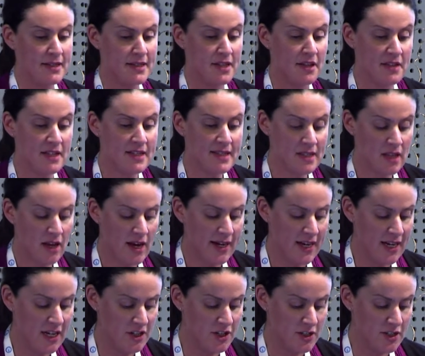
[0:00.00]
So this slide
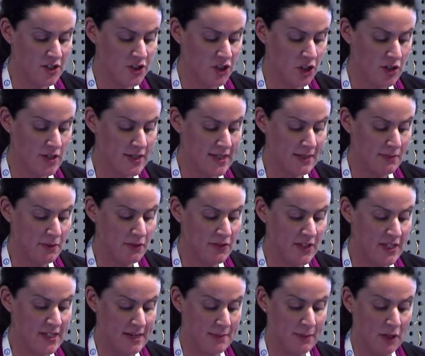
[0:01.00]
here just shows some of
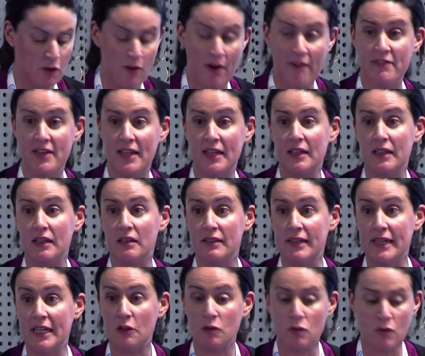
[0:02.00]
the demographic and
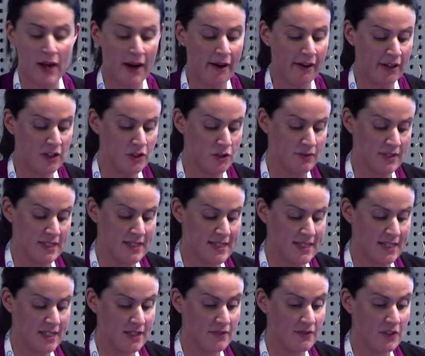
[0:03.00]
clinical
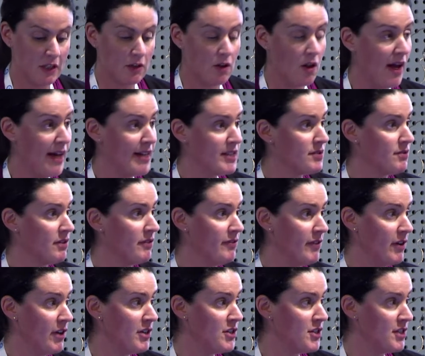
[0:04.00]
characteristics of the clients
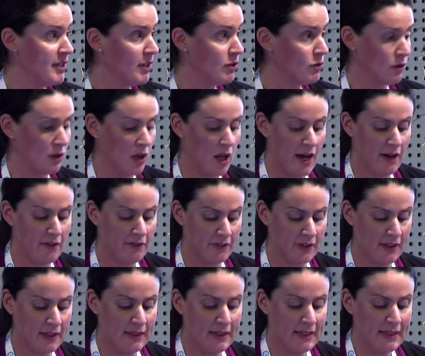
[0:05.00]
referred to the Good Life
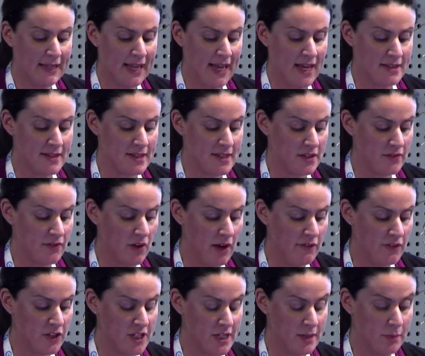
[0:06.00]
Cancer
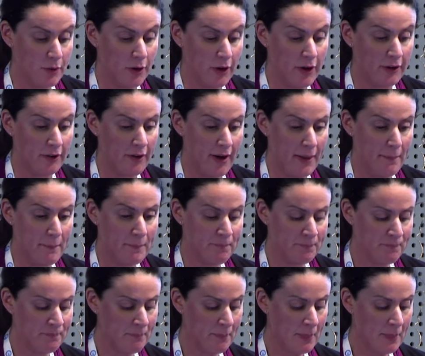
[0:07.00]
Survivorship program.